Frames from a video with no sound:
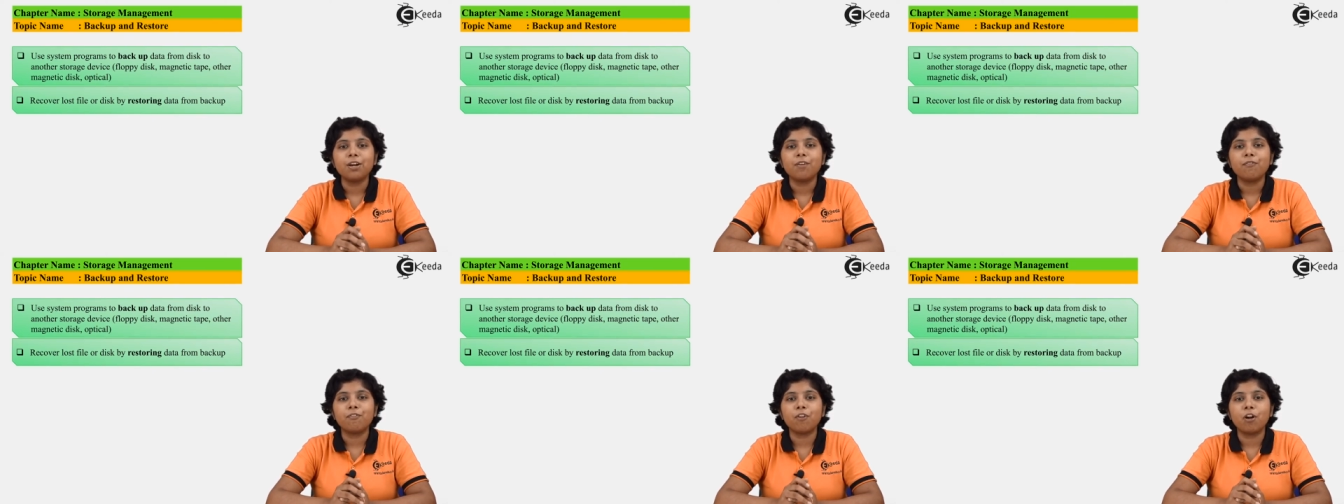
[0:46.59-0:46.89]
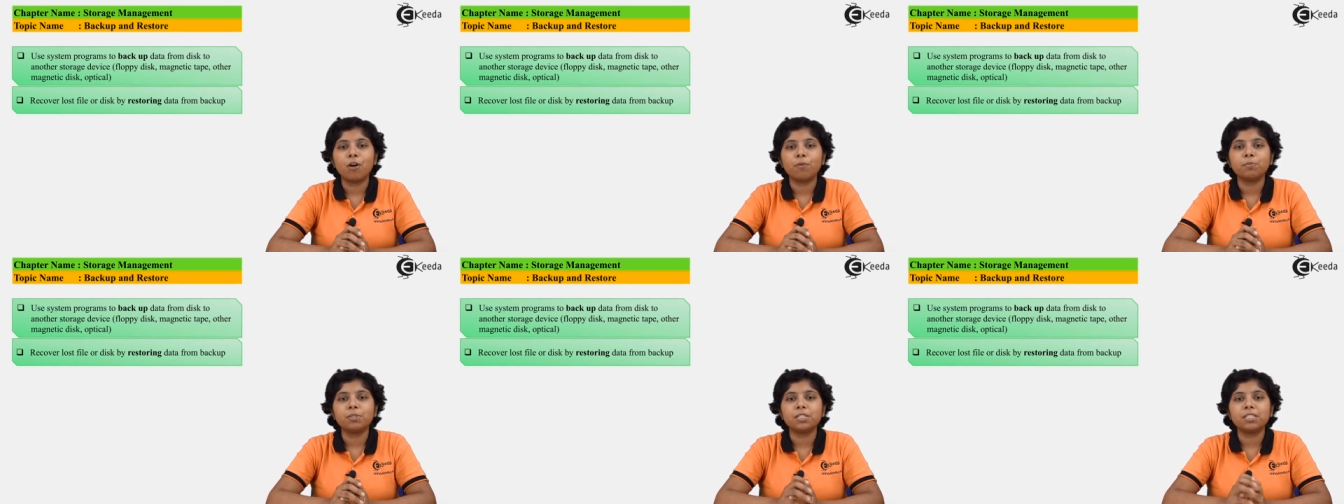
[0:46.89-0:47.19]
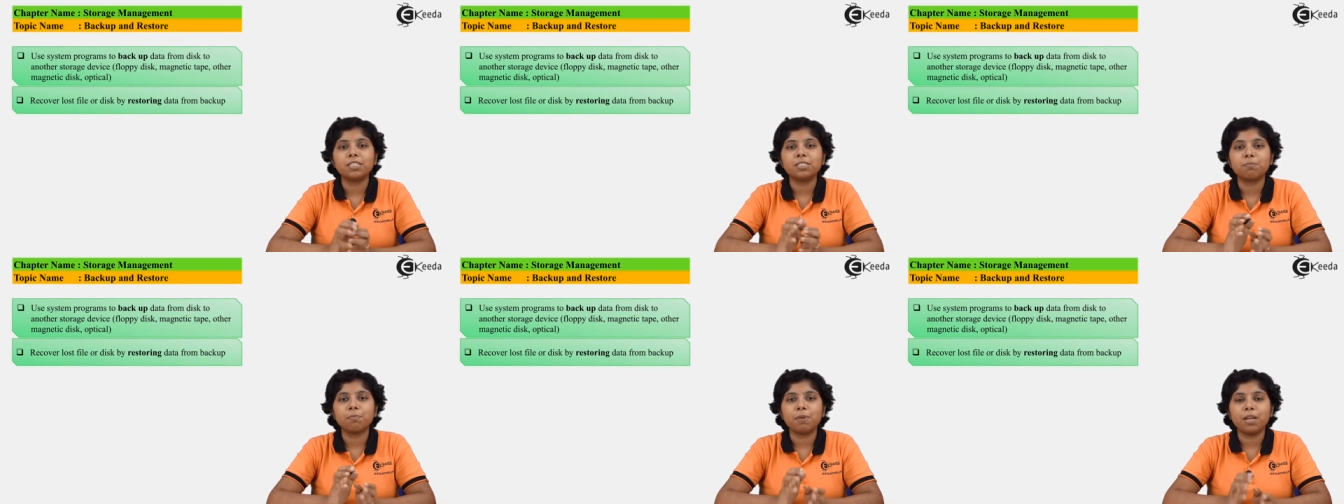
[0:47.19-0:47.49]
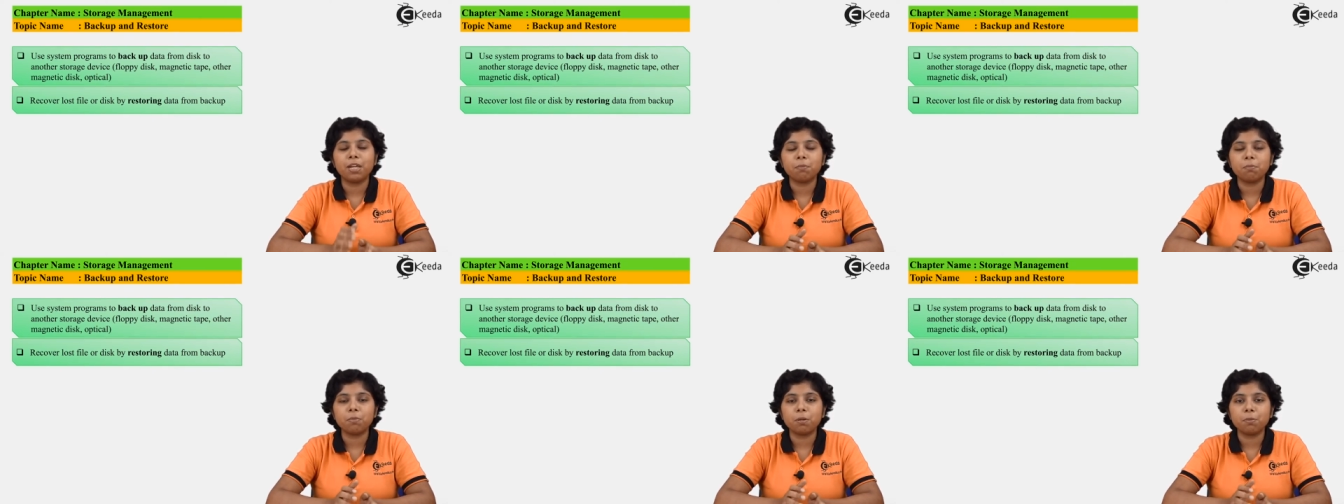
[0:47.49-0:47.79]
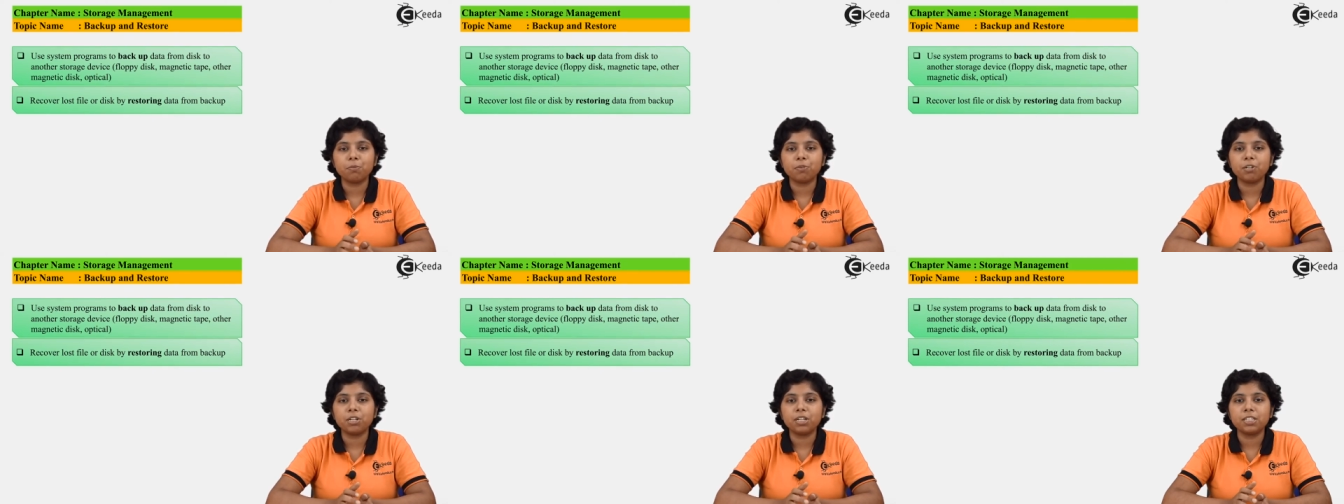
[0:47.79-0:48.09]
from this main
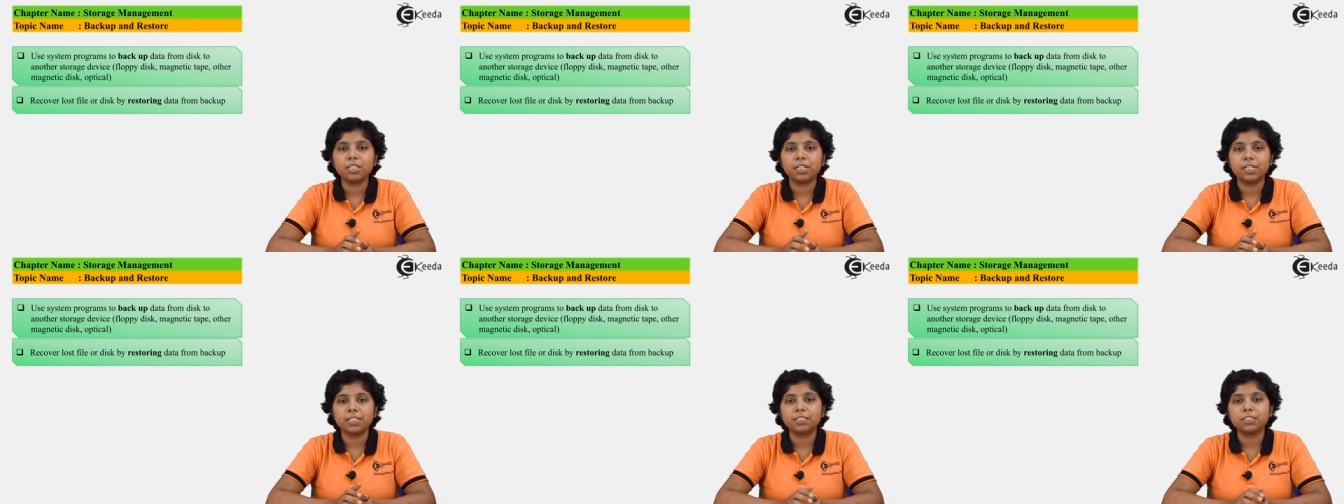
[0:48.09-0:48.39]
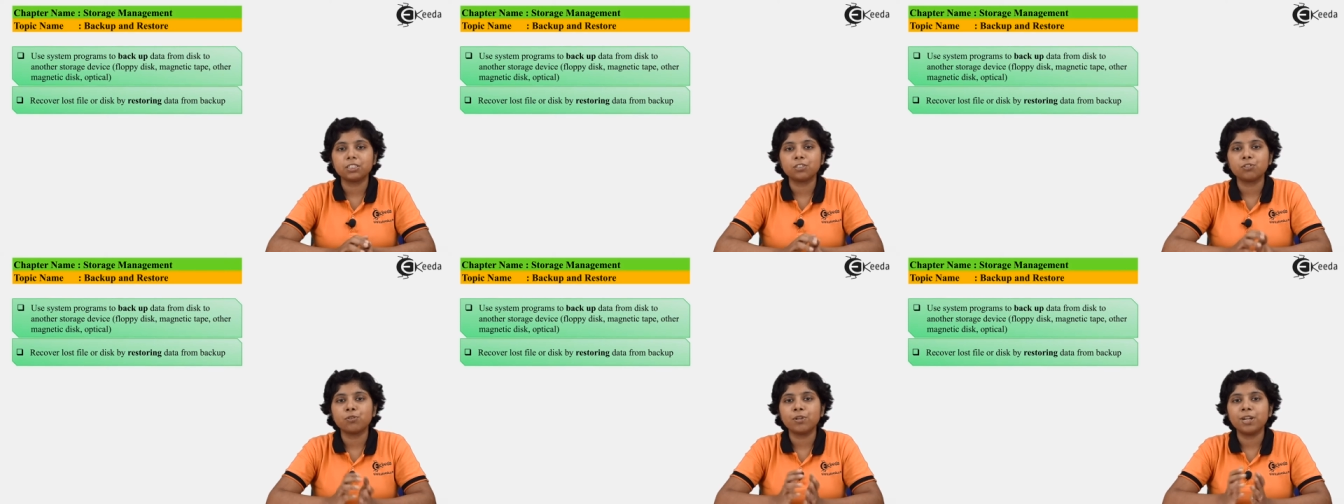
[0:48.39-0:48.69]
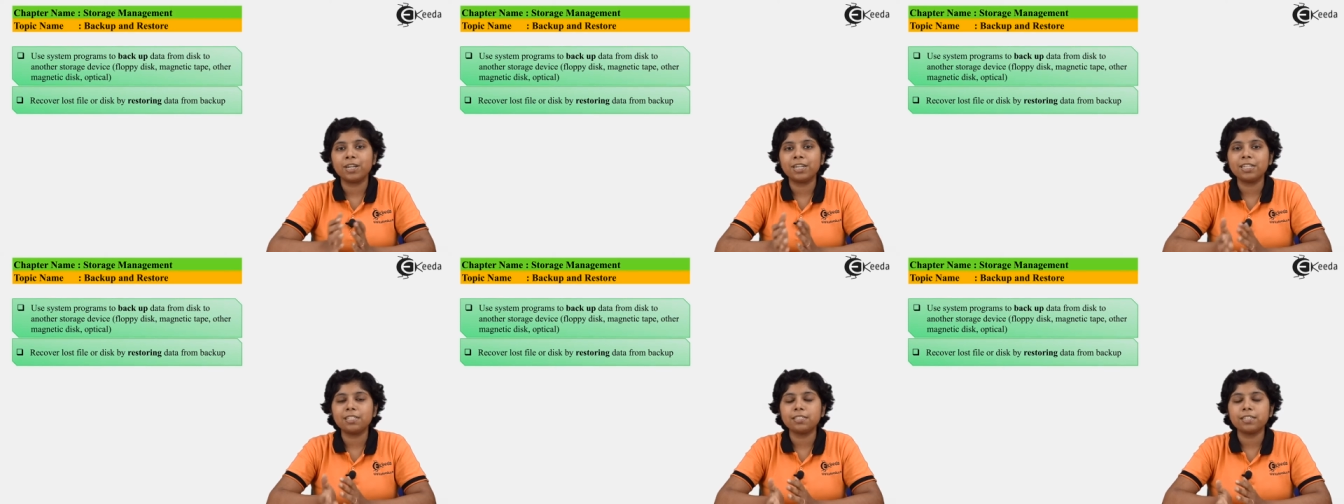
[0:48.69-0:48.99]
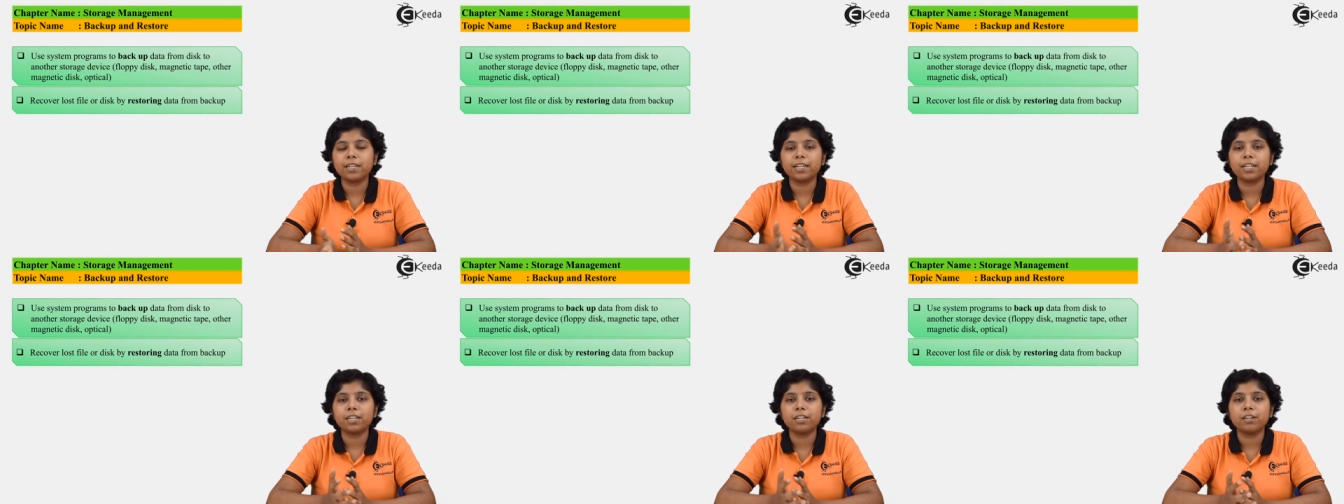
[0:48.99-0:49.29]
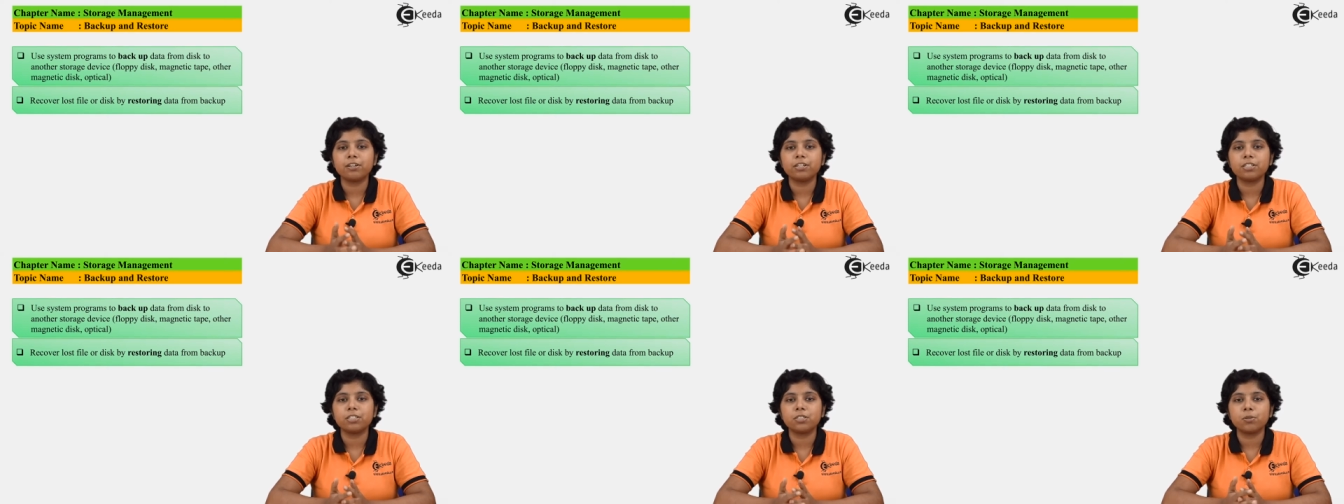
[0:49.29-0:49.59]
memory disk to any
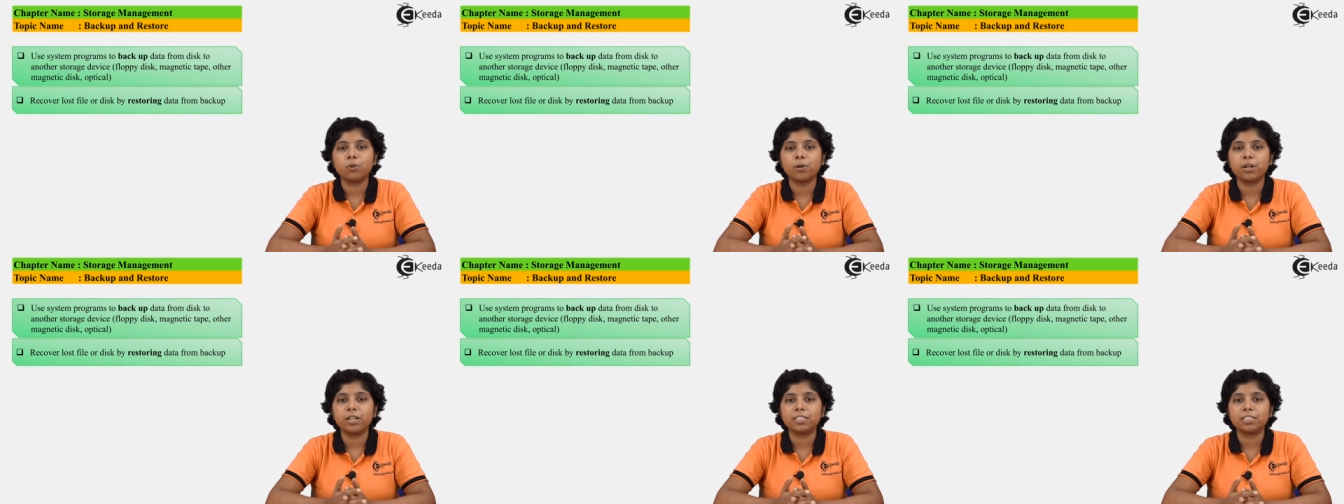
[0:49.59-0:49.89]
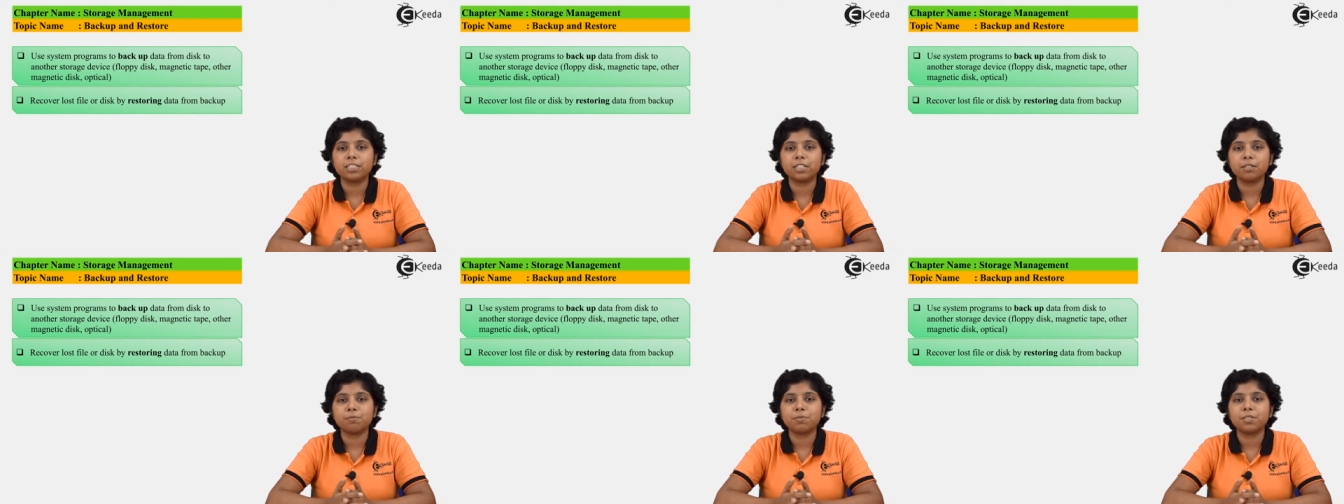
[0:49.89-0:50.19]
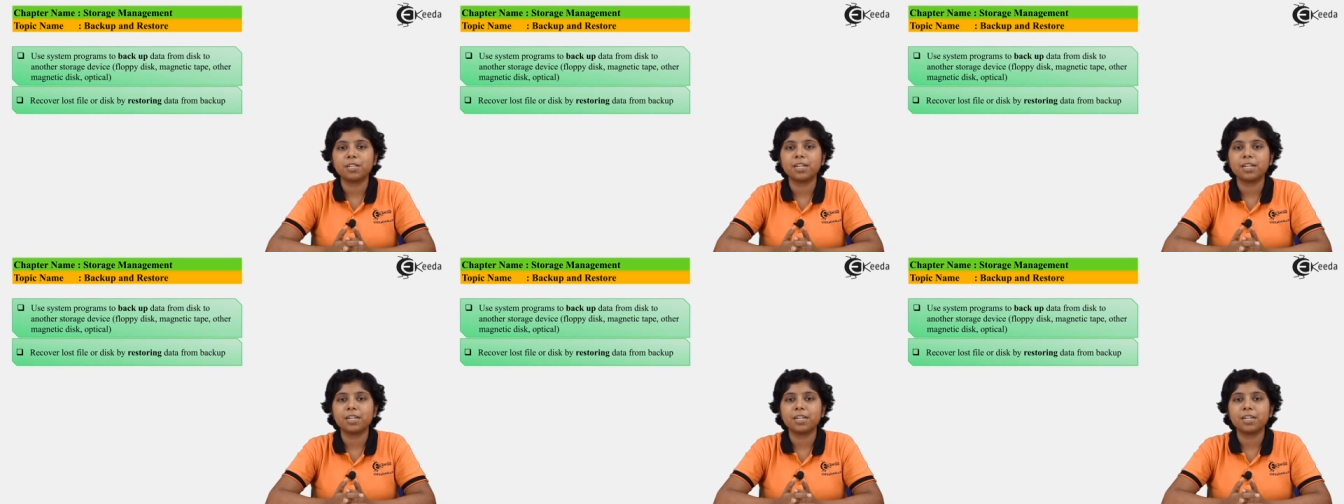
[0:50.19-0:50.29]
secondary storage tape